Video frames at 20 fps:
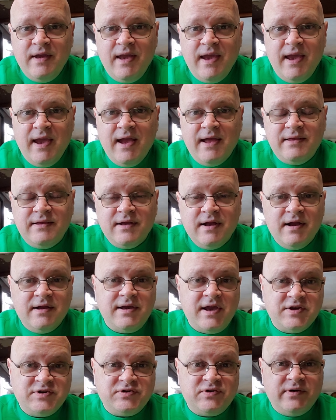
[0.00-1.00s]
And uh,
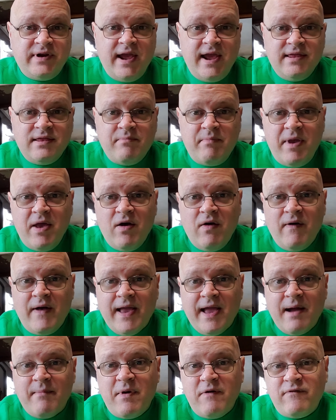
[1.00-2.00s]
yesterday in the mail, I
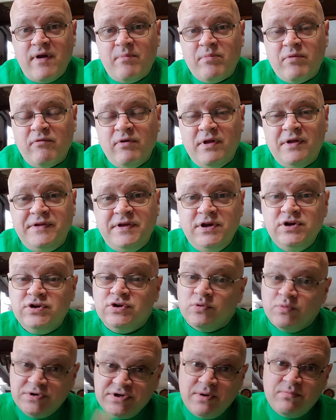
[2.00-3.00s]
got my Vampirella
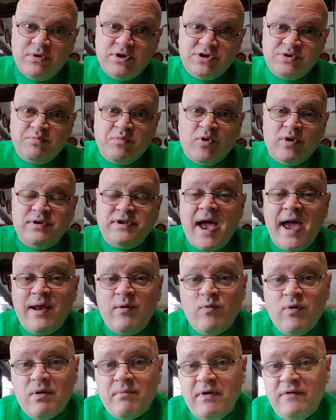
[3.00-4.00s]
t-shirt, which I'm going to sport that
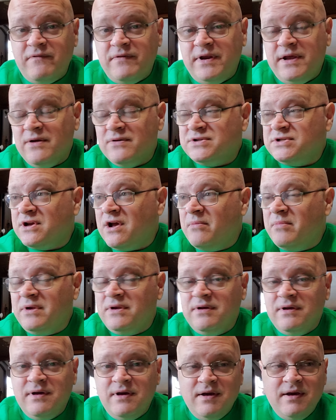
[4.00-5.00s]
in one of my videos coming.
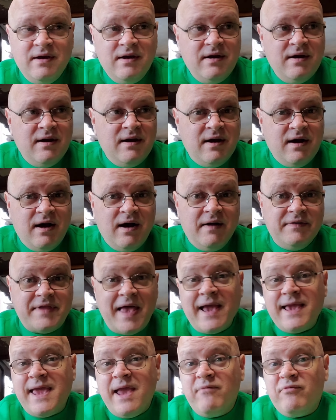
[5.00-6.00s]
Uh,
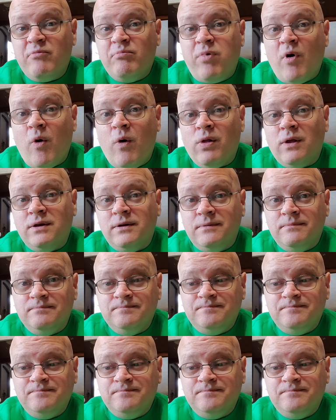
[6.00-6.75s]
that came from Poland.